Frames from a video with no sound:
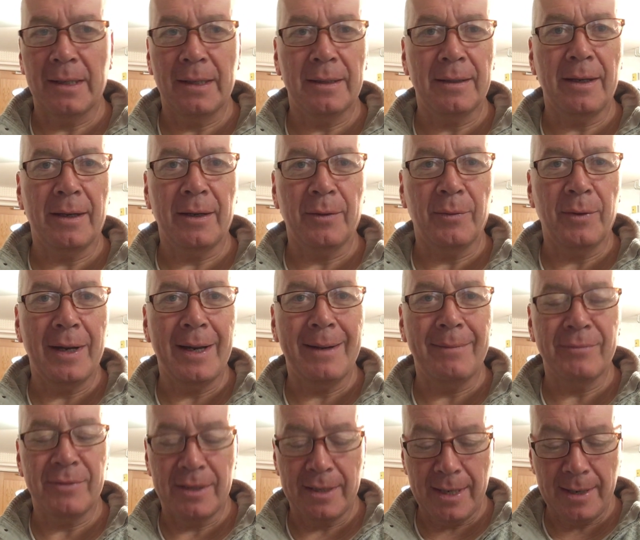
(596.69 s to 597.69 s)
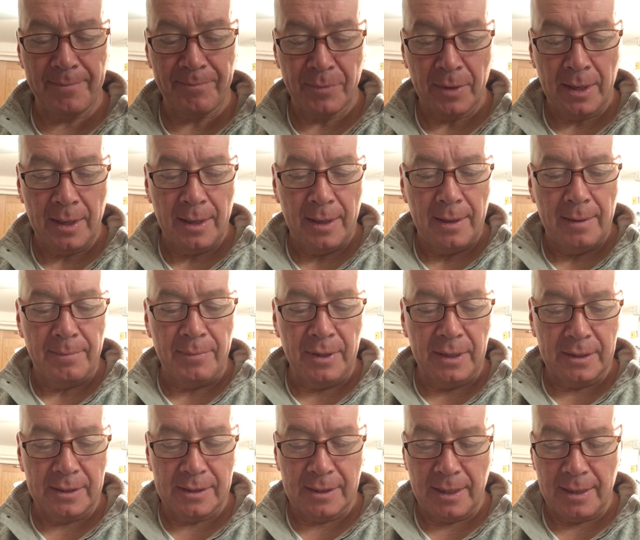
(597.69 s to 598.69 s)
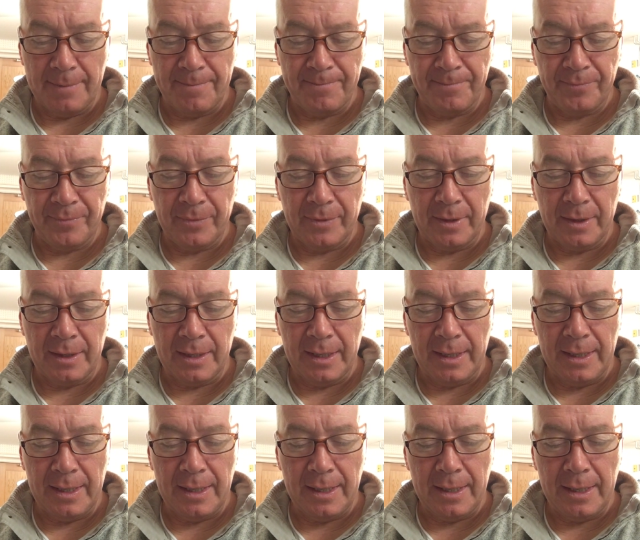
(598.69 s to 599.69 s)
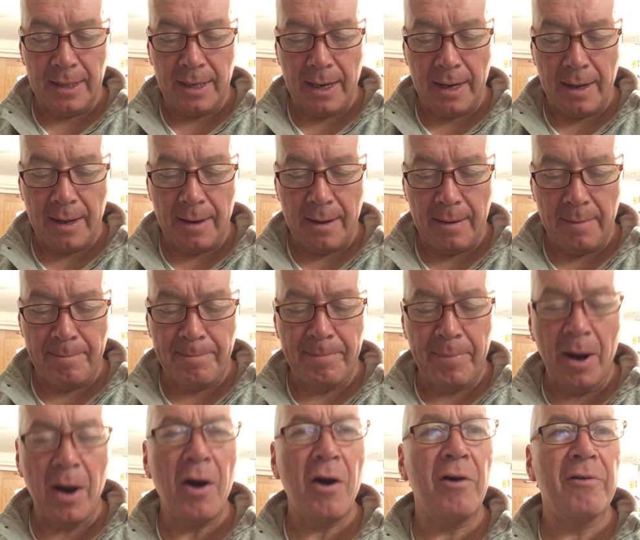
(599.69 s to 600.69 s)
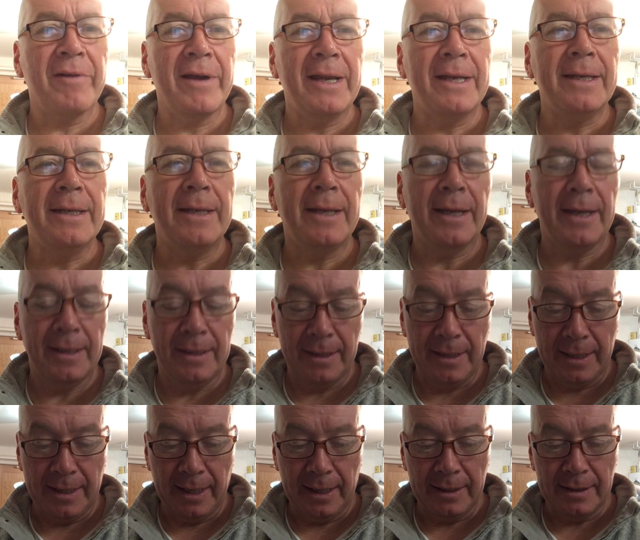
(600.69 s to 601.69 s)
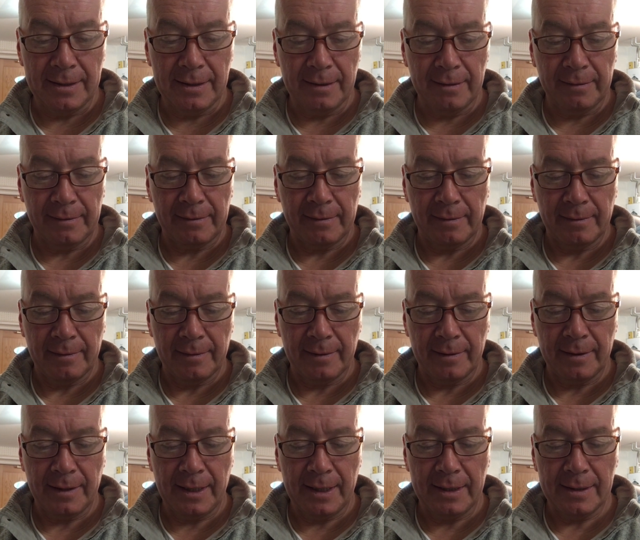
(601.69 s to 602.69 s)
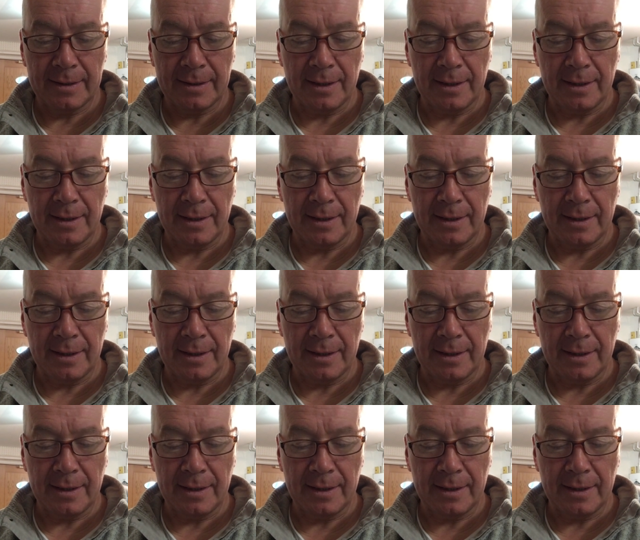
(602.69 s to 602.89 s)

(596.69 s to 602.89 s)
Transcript: Don't know what happened to that, but the bar end indicators that